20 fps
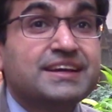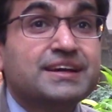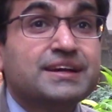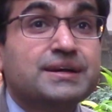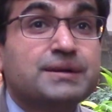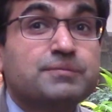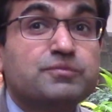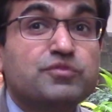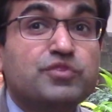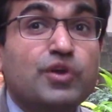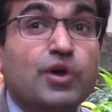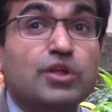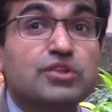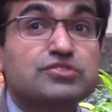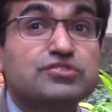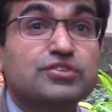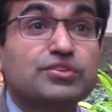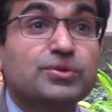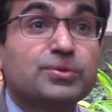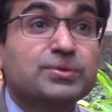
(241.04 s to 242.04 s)
We
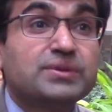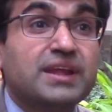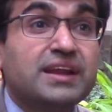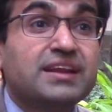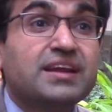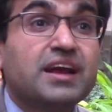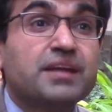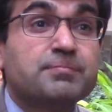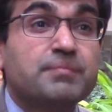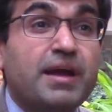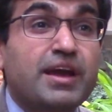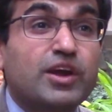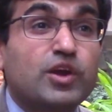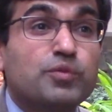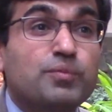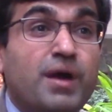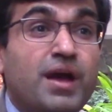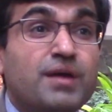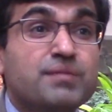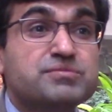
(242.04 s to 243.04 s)
also looked at gut
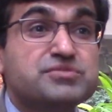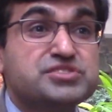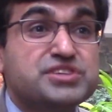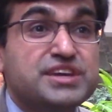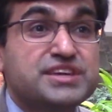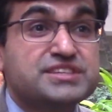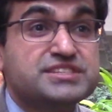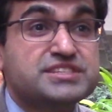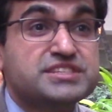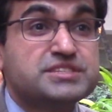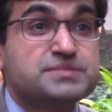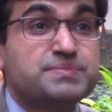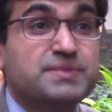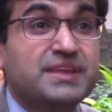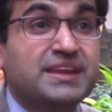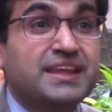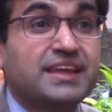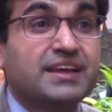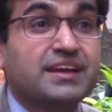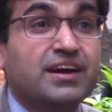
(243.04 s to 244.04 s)
microbiome changes,
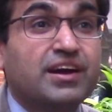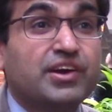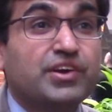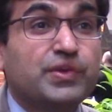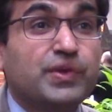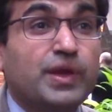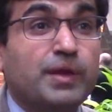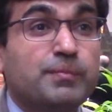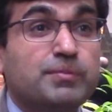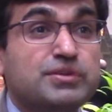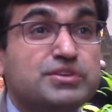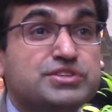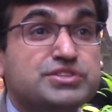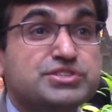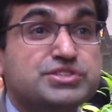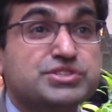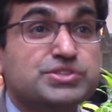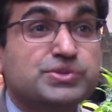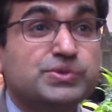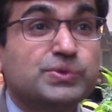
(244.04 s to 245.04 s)
meaning are you able
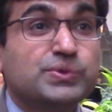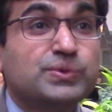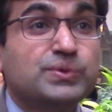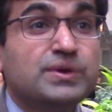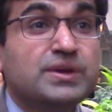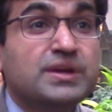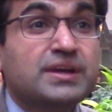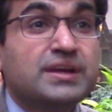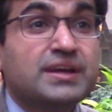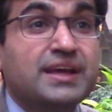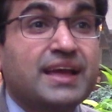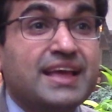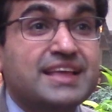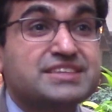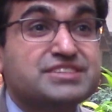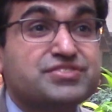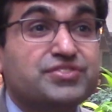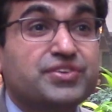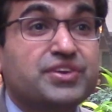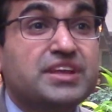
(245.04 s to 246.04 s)
to
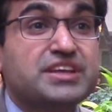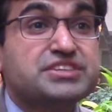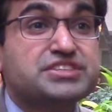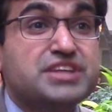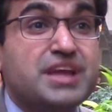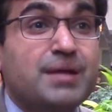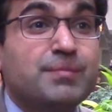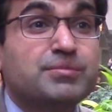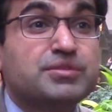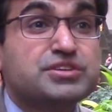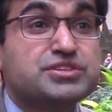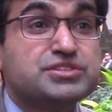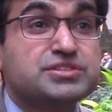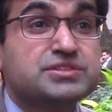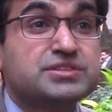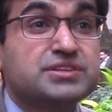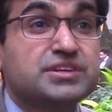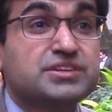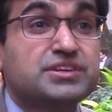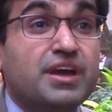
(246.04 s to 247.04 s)

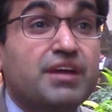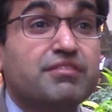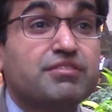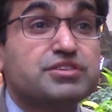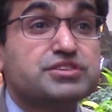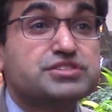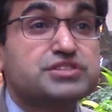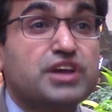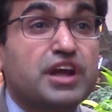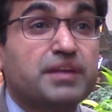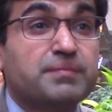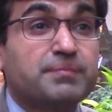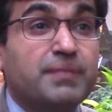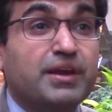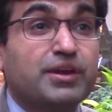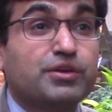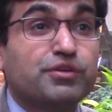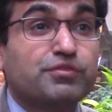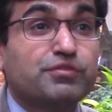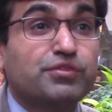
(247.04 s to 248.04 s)
re-establish diverse gut
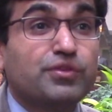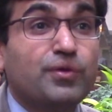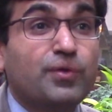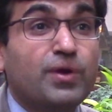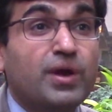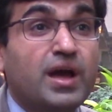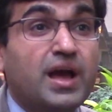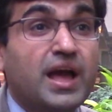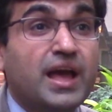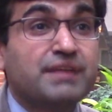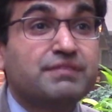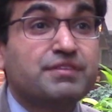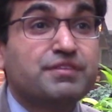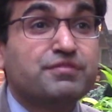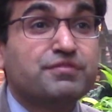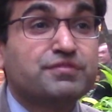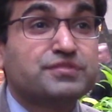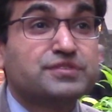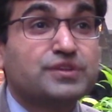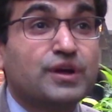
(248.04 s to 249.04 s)
microflora, and we
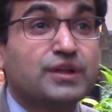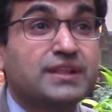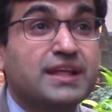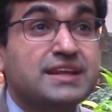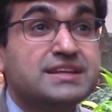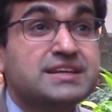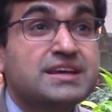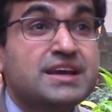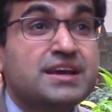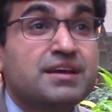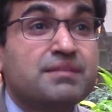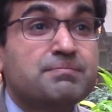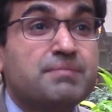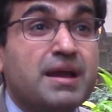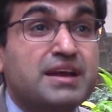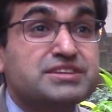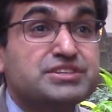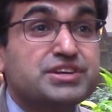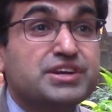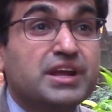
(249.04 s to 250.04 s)
saw that
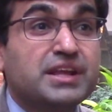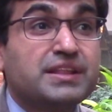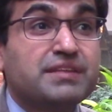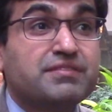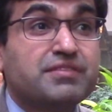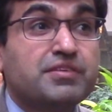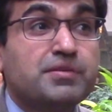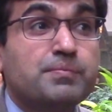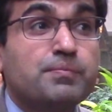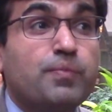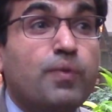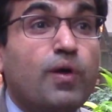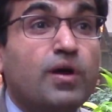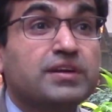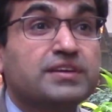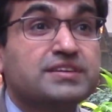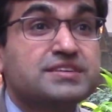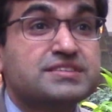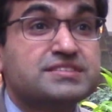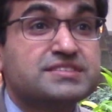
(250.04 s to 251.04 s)
bacteria that were
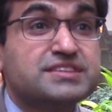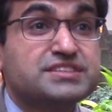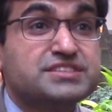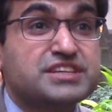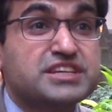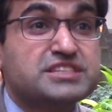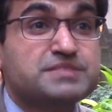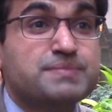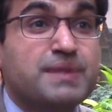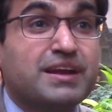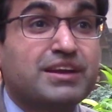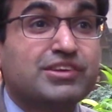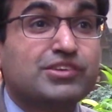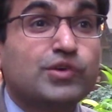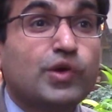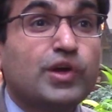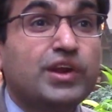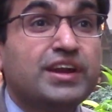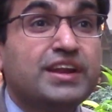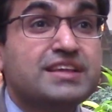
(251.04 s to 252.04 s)
important, such as
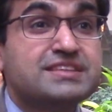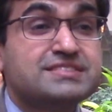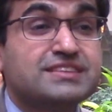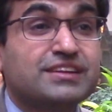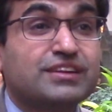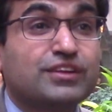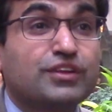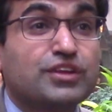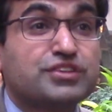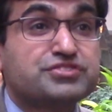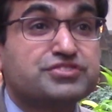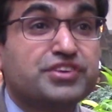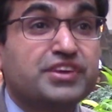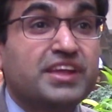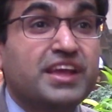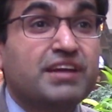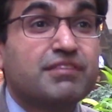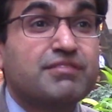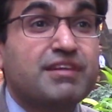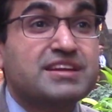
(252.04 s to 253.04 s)
bacteroidetes and
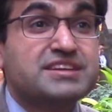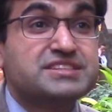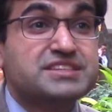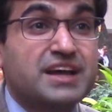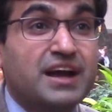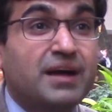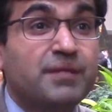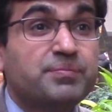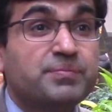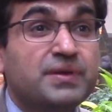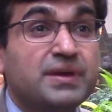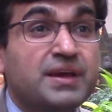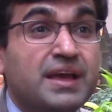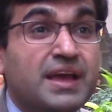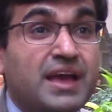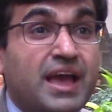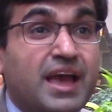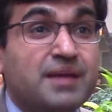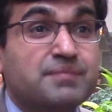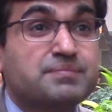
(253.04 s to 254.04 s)
clostridia, went up,
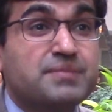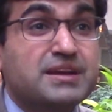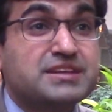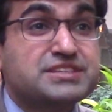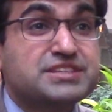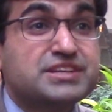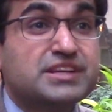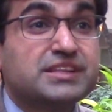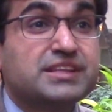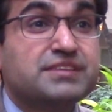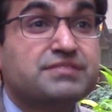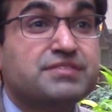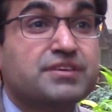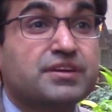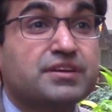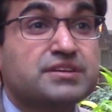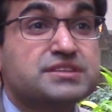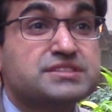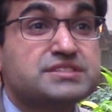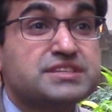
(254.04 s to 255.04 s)
and bacteria that
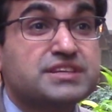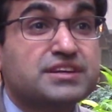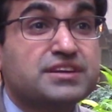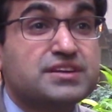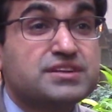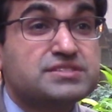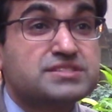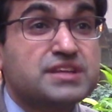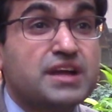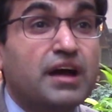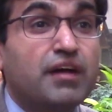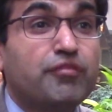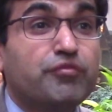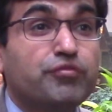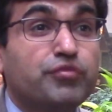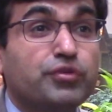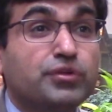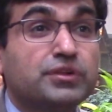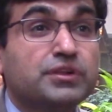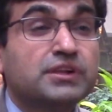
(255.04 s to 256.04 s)
were considered as
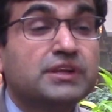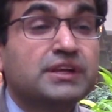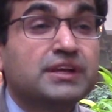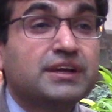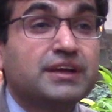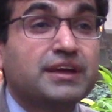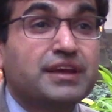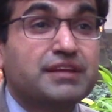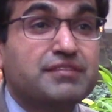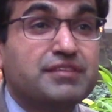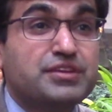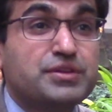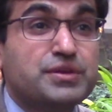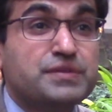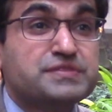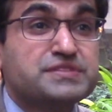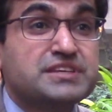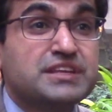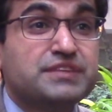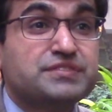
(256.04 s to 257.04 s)
harmful, even you
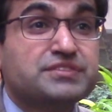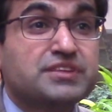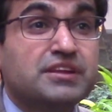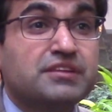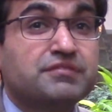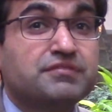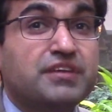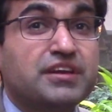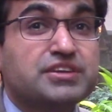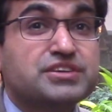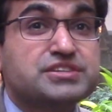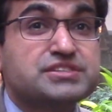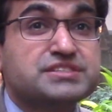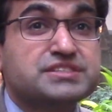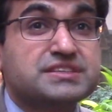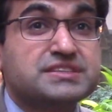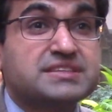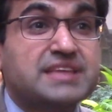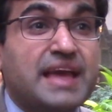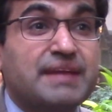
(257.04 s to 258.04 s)
have C. difficile infections,
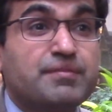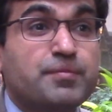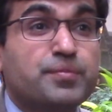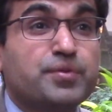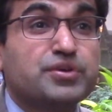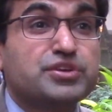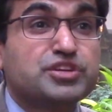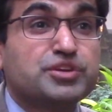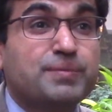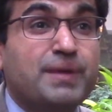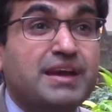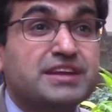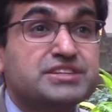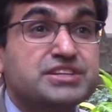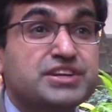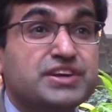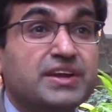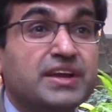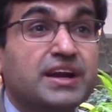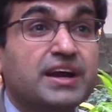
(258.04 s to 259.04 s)
such as gamma
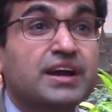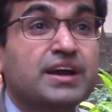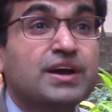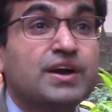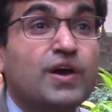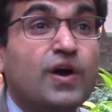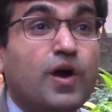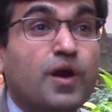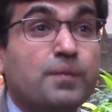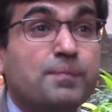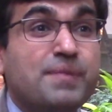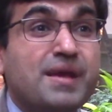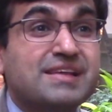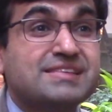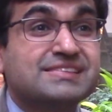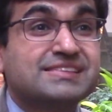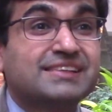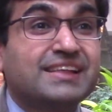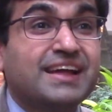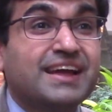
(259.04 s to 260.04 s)
proteobacteria or
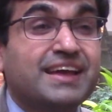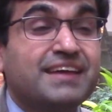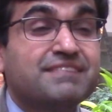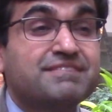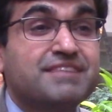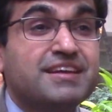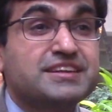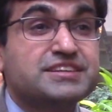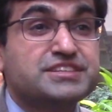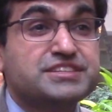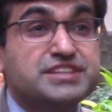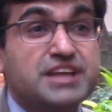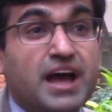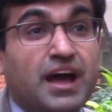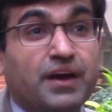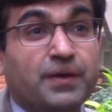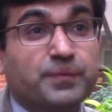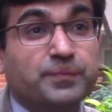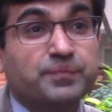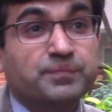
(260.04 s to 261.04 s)
bacilli, went
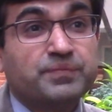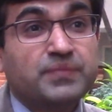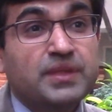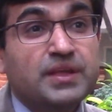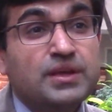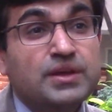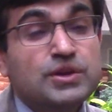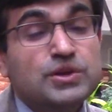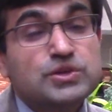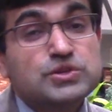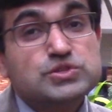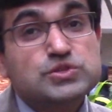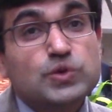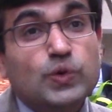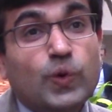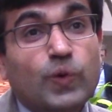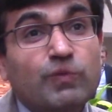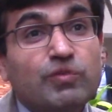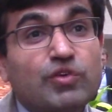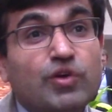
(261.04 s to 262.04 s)
down.
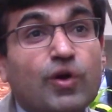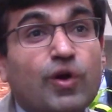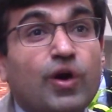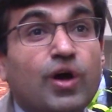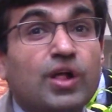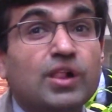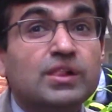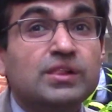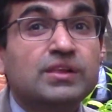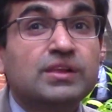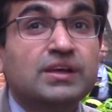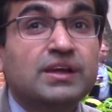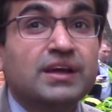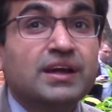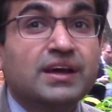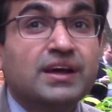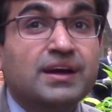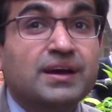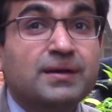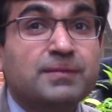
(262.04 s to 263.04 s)
So overall,
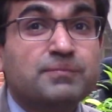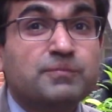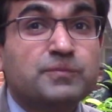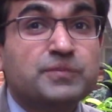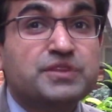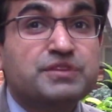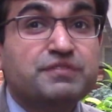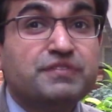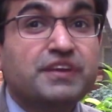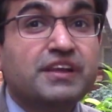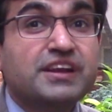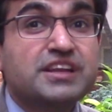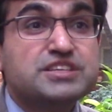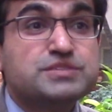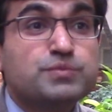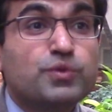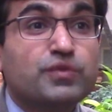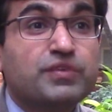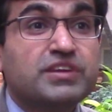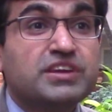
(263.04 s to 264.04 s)
the field
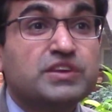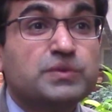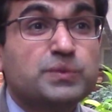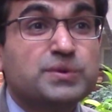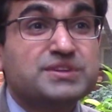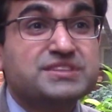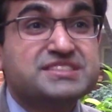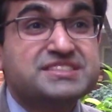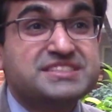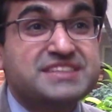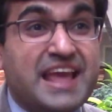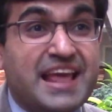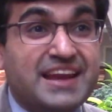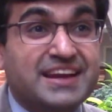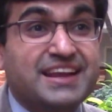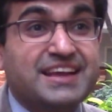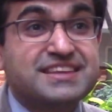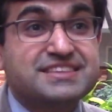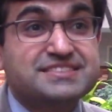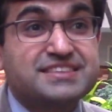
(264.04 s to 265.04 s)
is moving towards
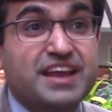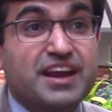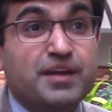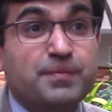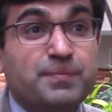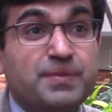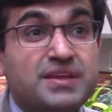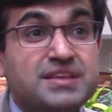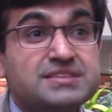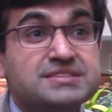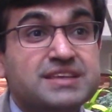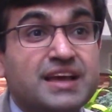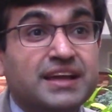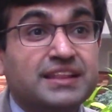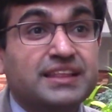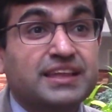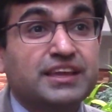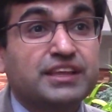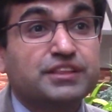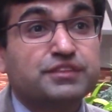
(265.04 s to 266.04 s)
standardized therapies. I
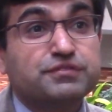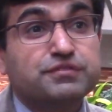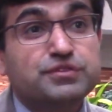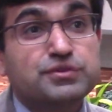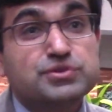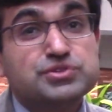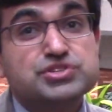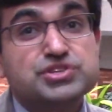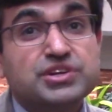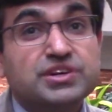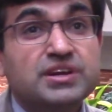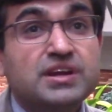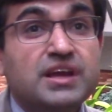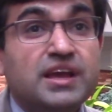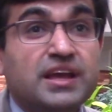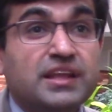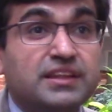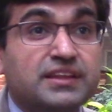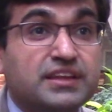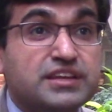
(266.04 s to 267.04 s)
think in the future,
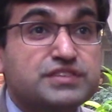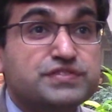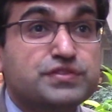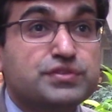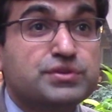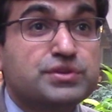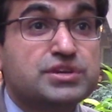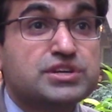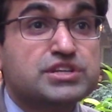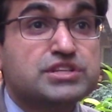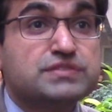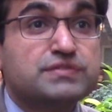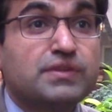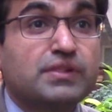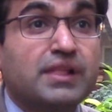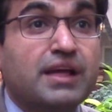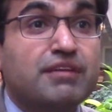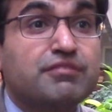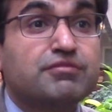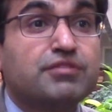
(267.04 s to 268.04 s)
in the next few years,
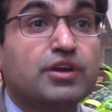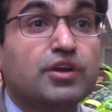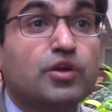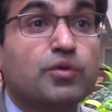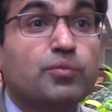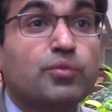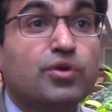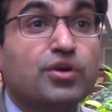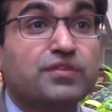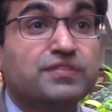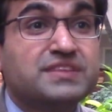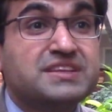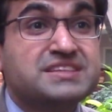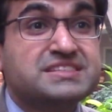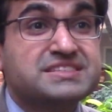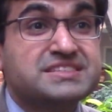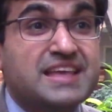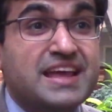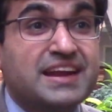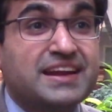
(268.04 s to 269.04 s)
we'll have one or more of
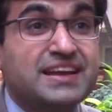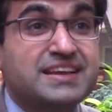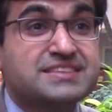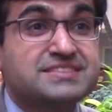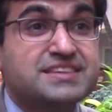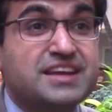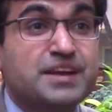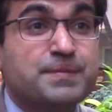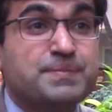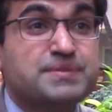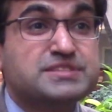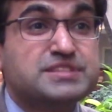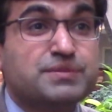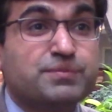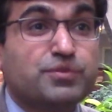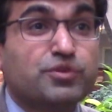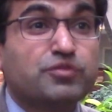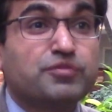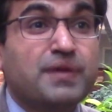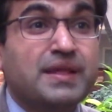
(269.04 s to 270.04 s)
these standardized therapies
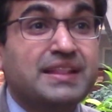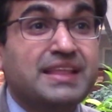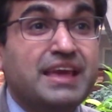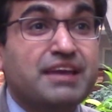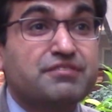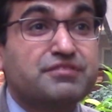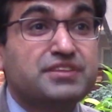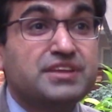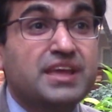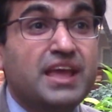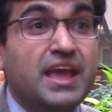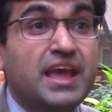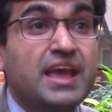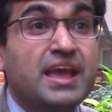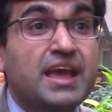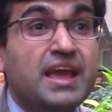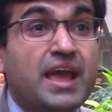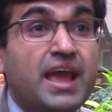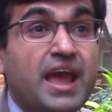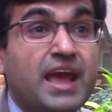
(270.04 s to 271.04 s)
approved by the FDA,
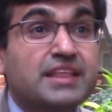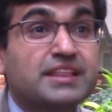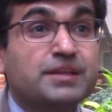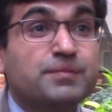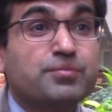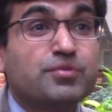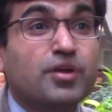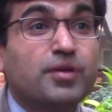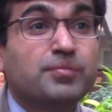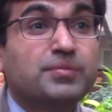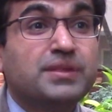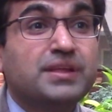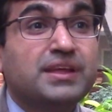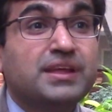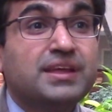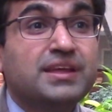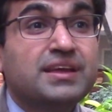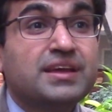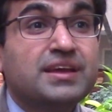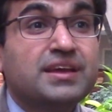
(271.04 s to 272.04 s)
and they'll
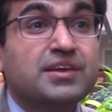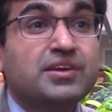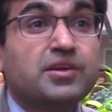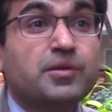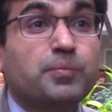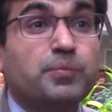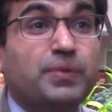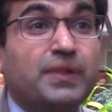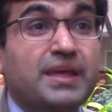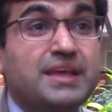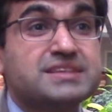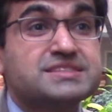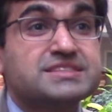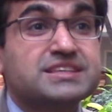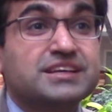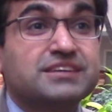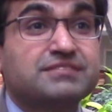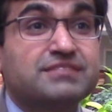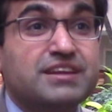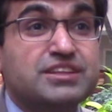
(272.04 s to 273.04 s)
probably replace
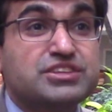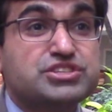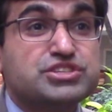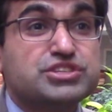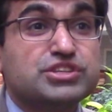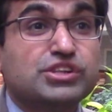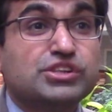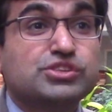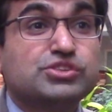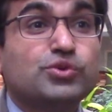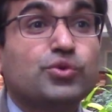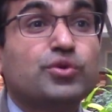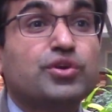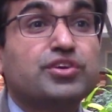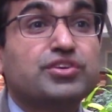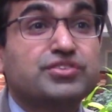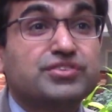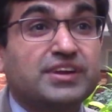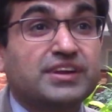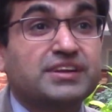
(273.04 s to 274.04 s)
conventional
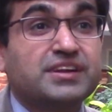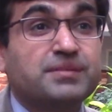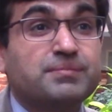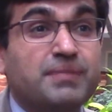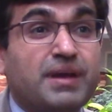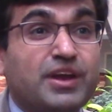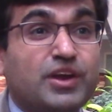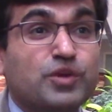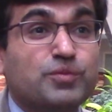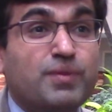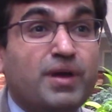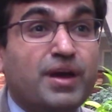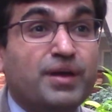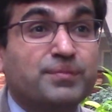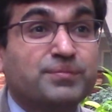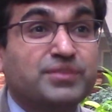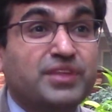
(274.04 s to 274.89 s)
donor-directed microbiome